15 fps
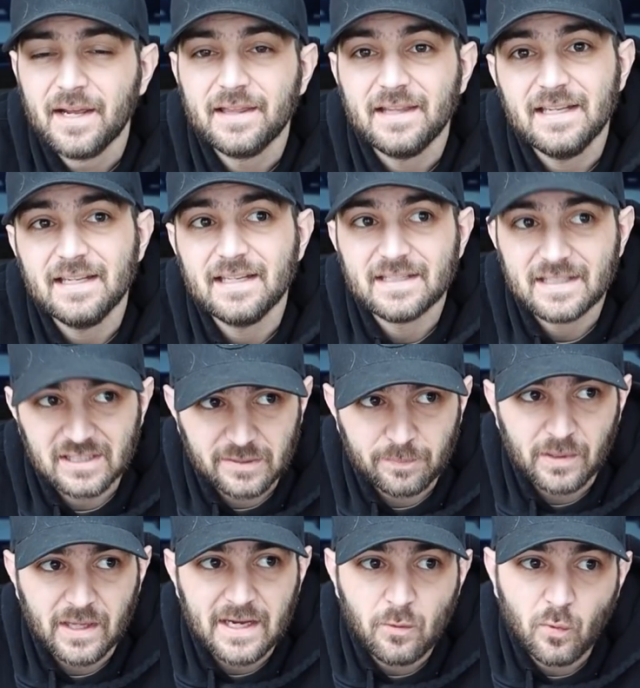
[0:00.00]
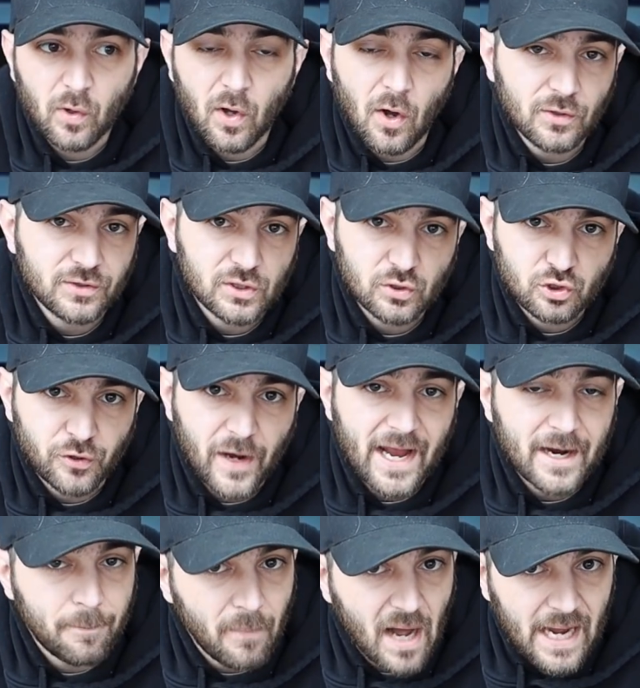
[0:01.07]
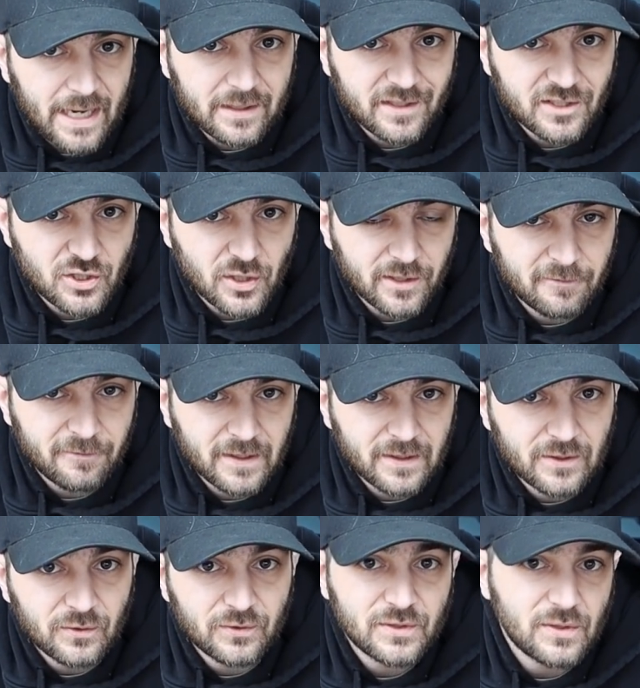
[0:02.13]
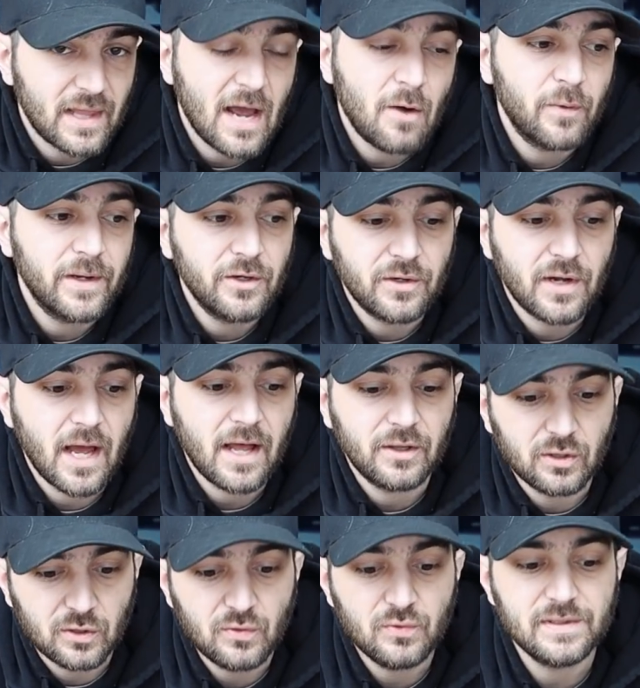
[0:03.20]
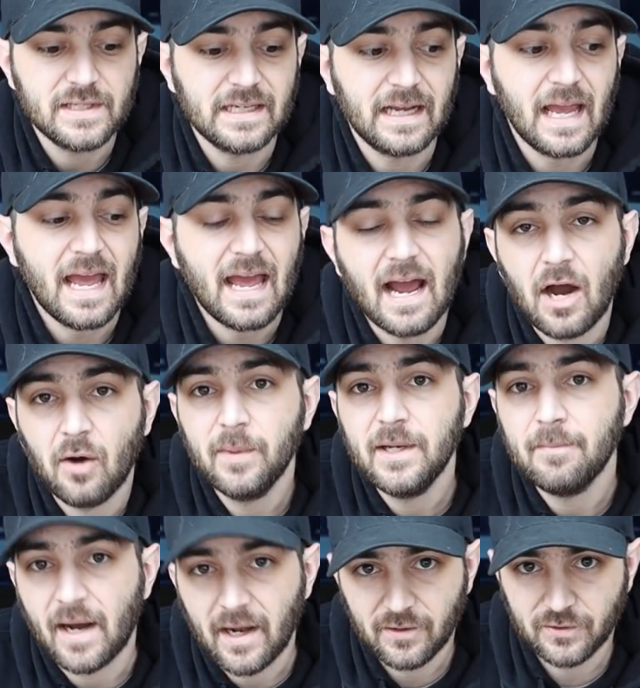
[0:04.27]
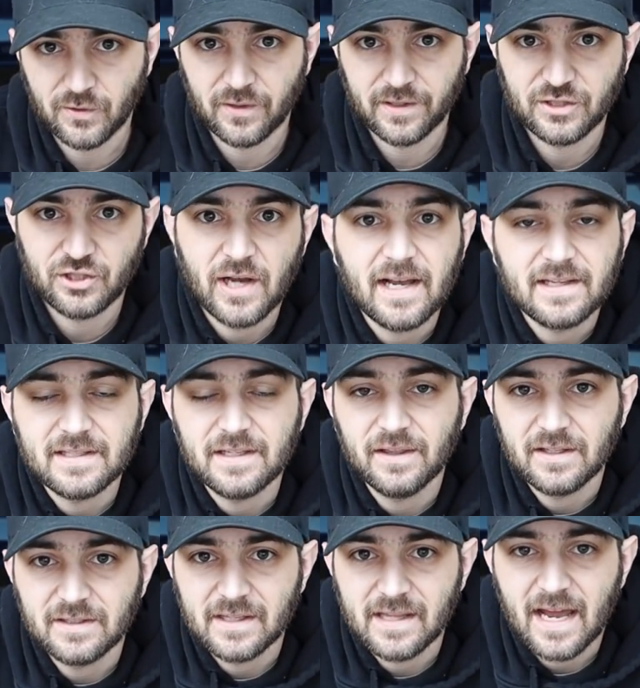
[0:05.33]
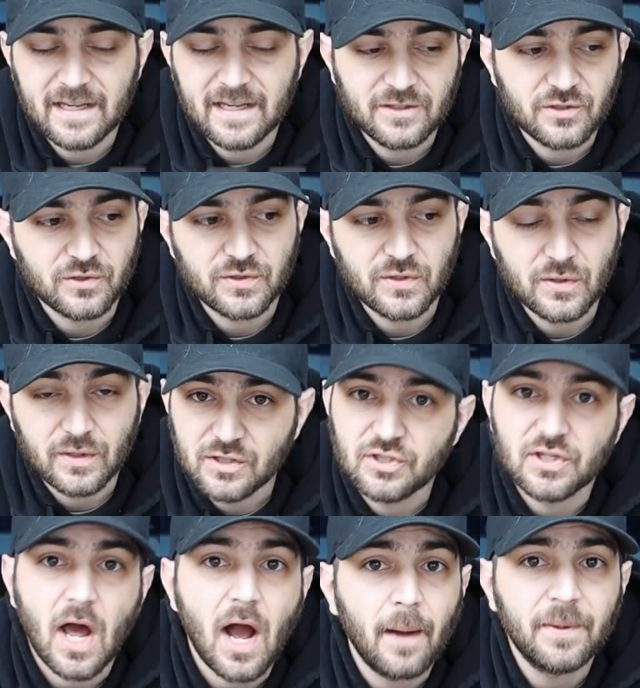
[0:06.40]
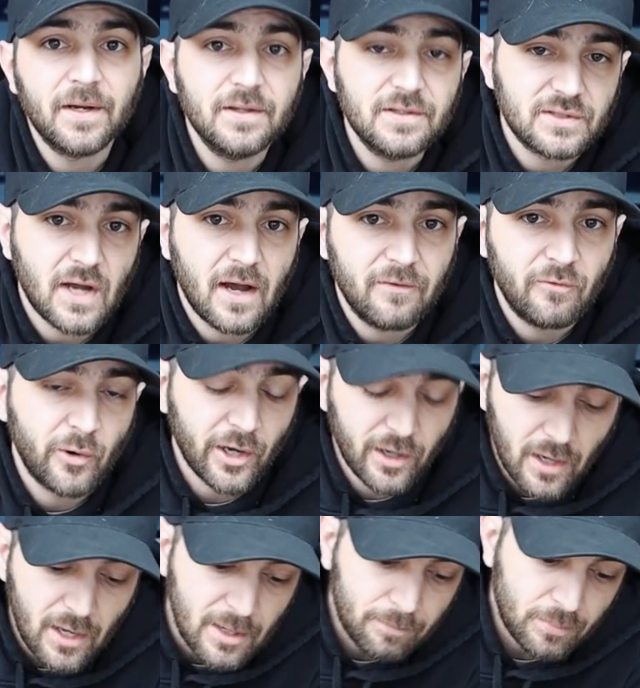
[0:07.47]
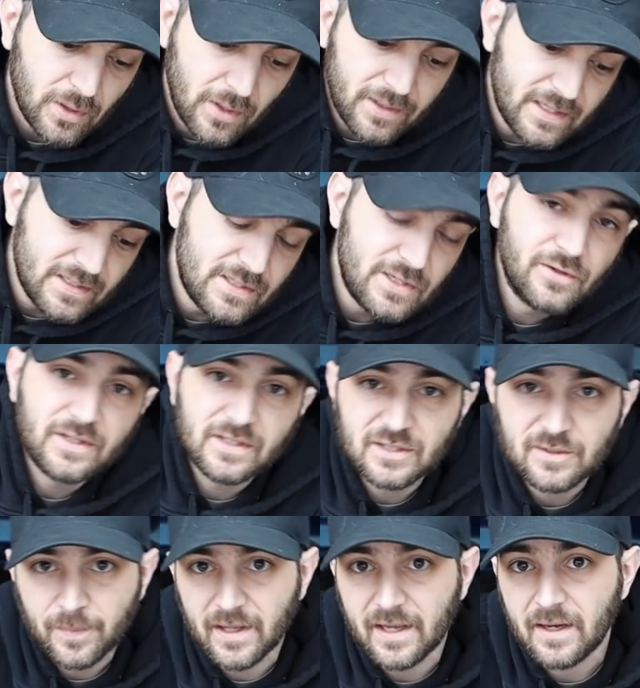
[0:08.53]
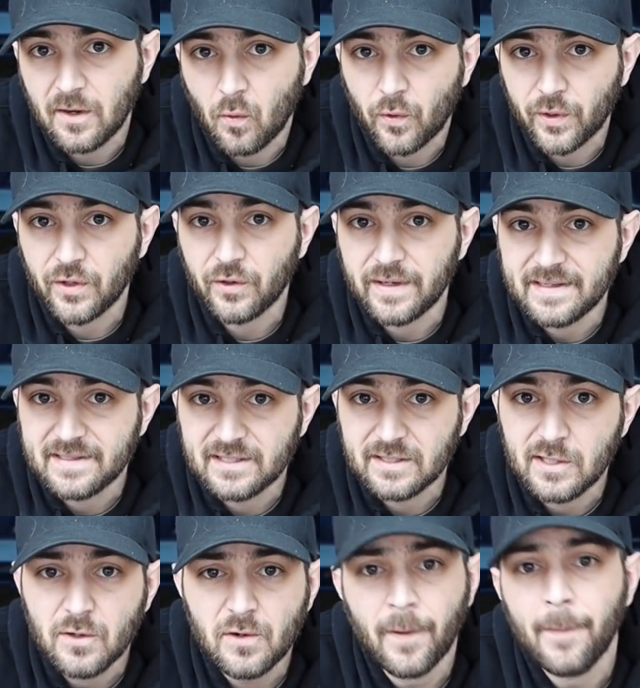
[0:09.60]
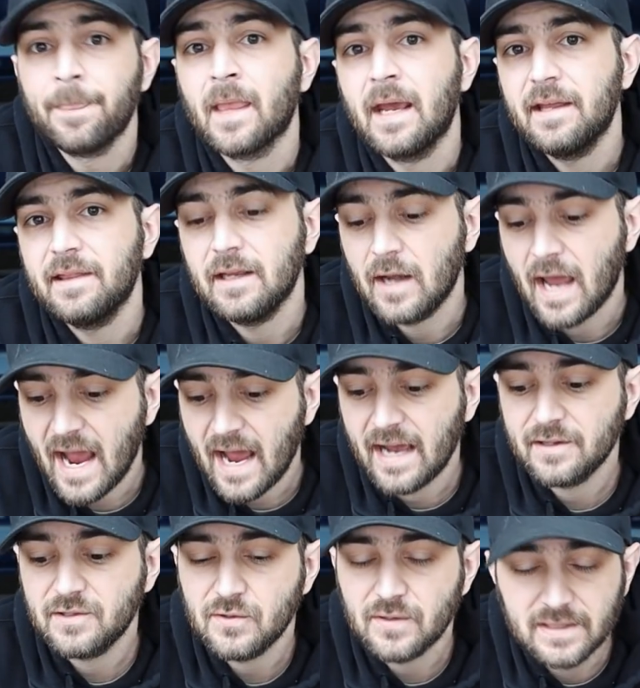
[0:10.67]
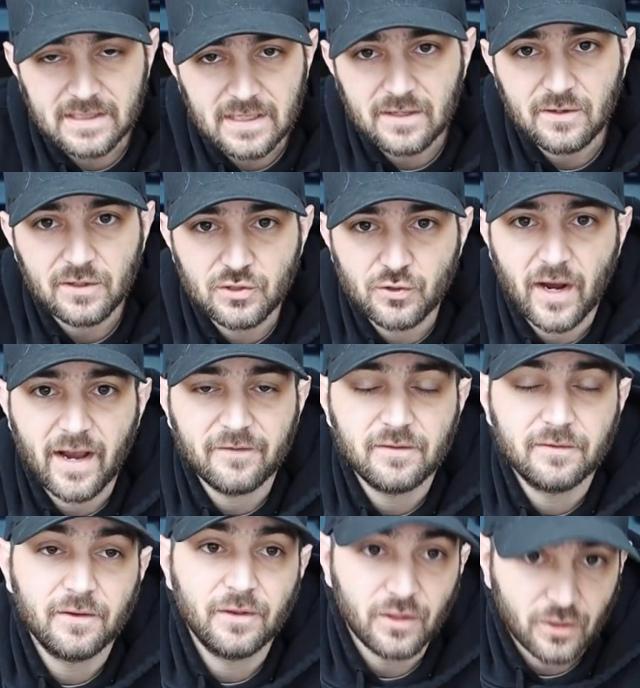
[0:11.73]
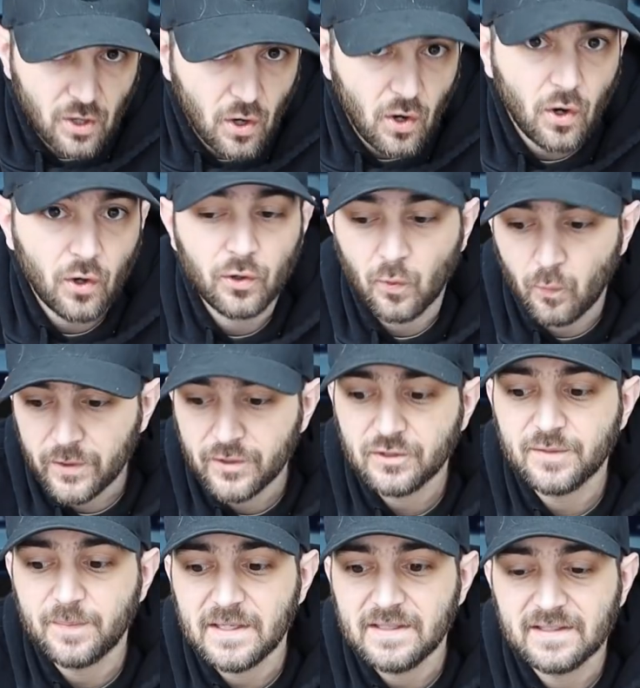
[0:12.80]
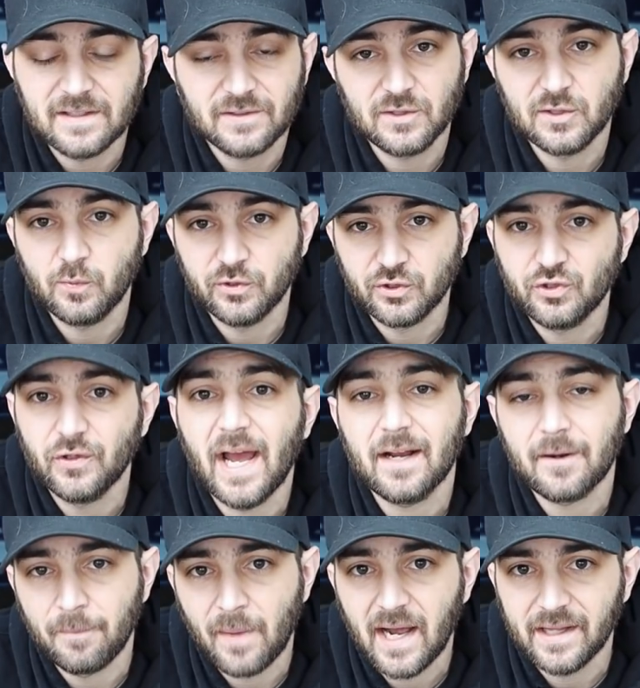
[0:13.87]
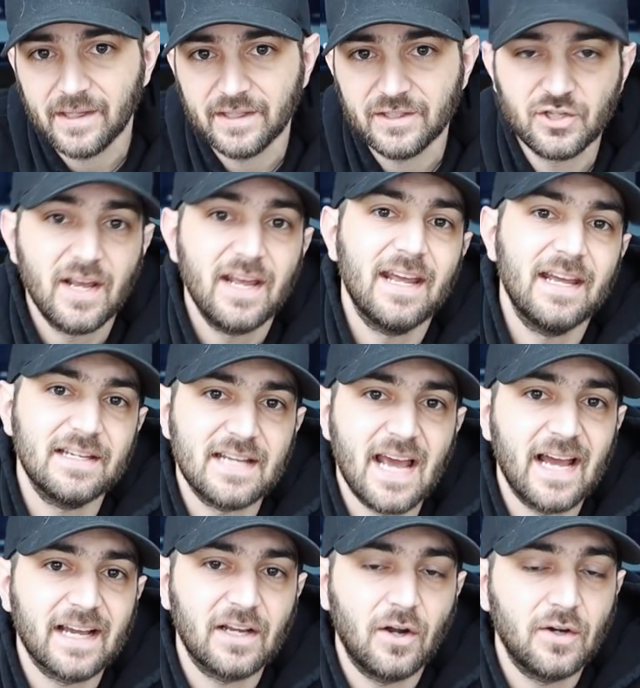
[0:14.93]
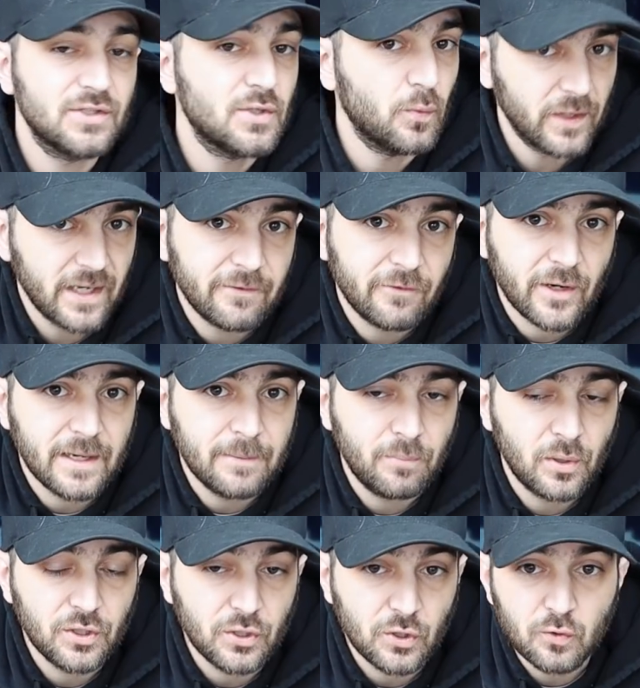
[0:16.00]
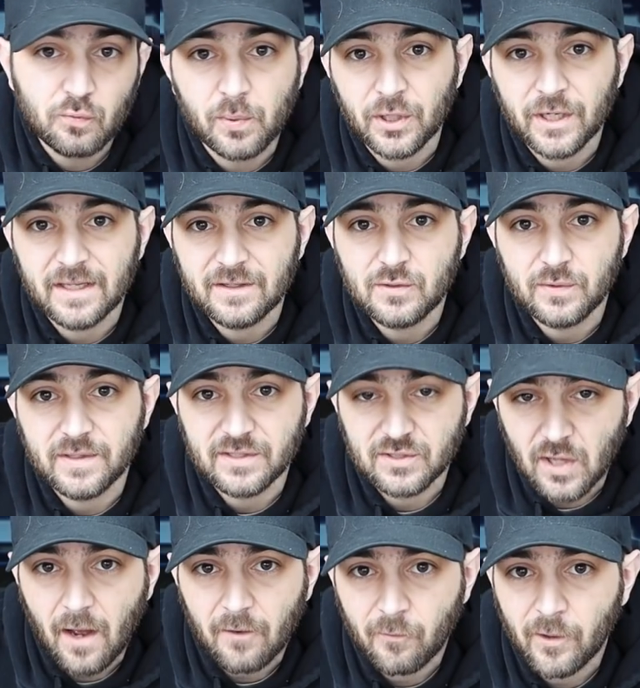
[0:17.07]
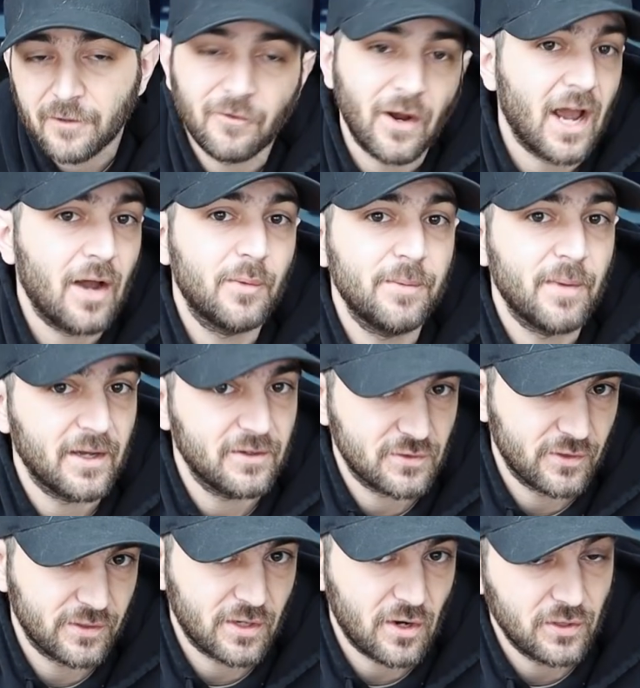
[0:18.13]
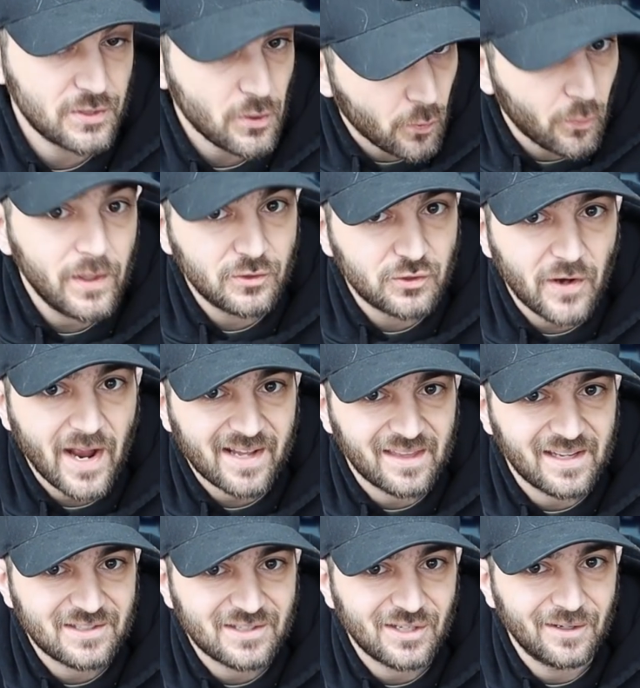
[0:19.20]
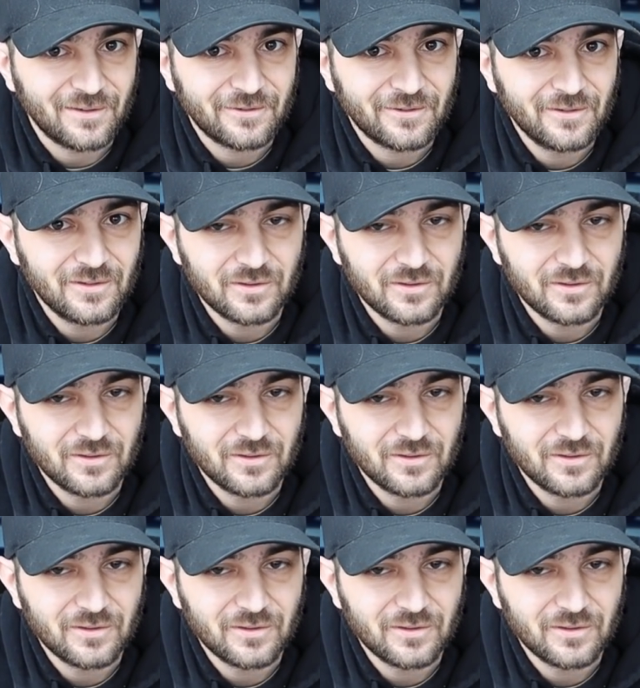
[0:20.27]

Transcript: The display will also track mileage on the vehicle, so that way you're not losing how many miles are on the chassis and things of nature. So you can just hop into the software, plug into your display or your E C U, and then as you continue to drive the car, the wheel speed sensors will track mileage and tack it onto whatever input you put into the software for how many miles are on the car. So it will track that stuff.